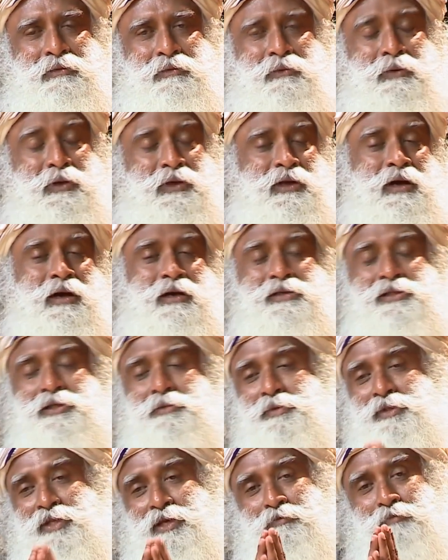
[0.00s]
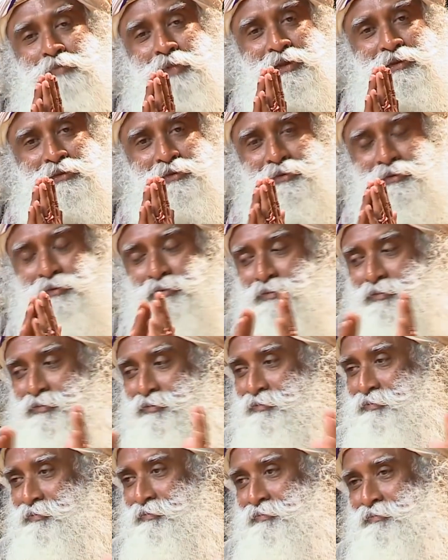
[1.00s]
What hardships they've been through,
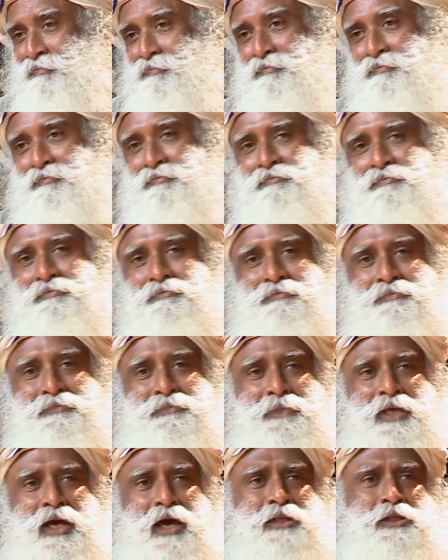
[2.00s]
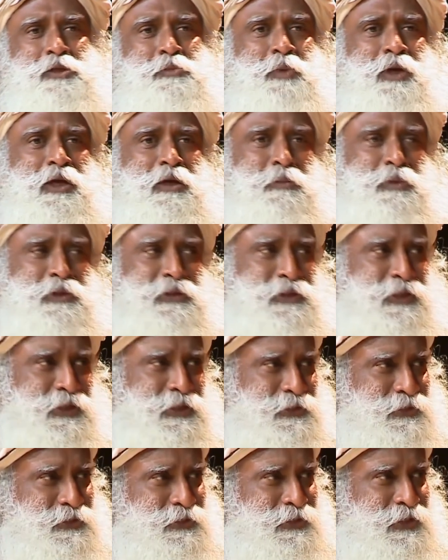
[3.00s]
unspeakable
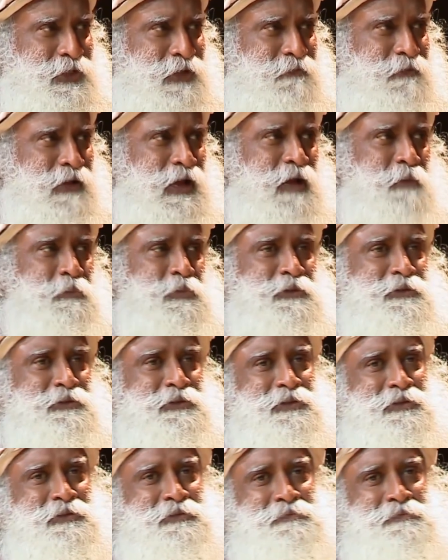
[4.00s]
things have happened,